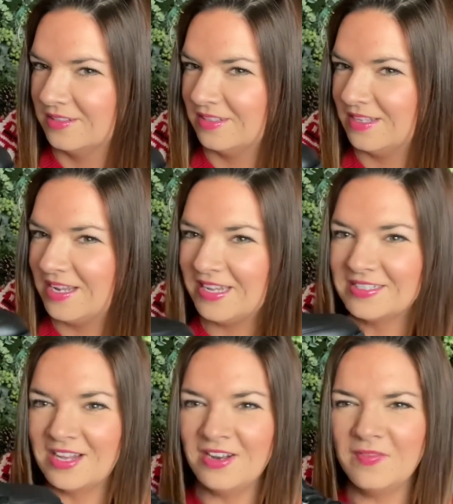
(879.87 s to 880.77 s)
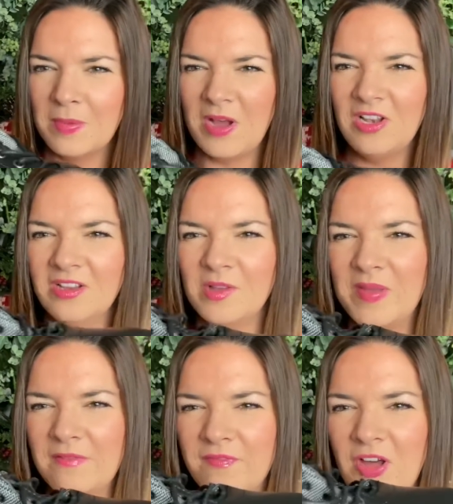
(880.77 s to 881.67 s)
And these, I know they might look a
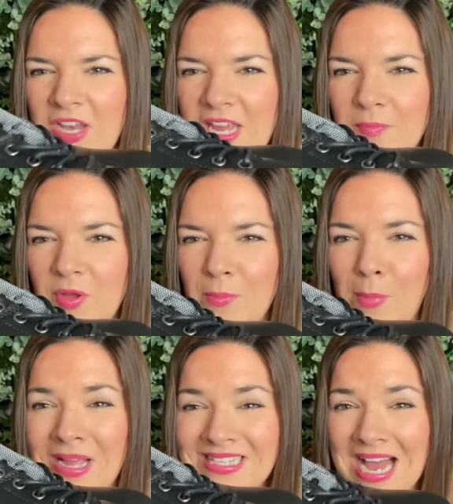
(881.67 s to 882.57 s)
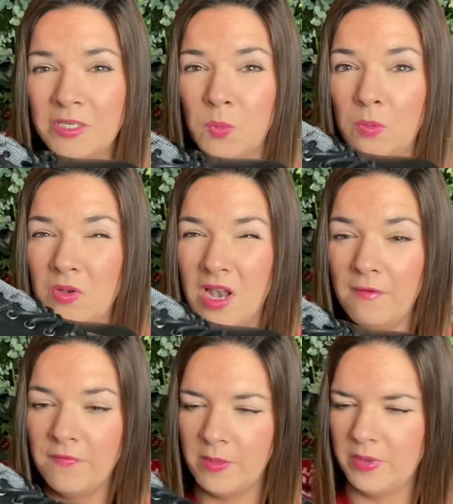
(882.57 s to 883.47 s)
bit funny, but my dad will love them.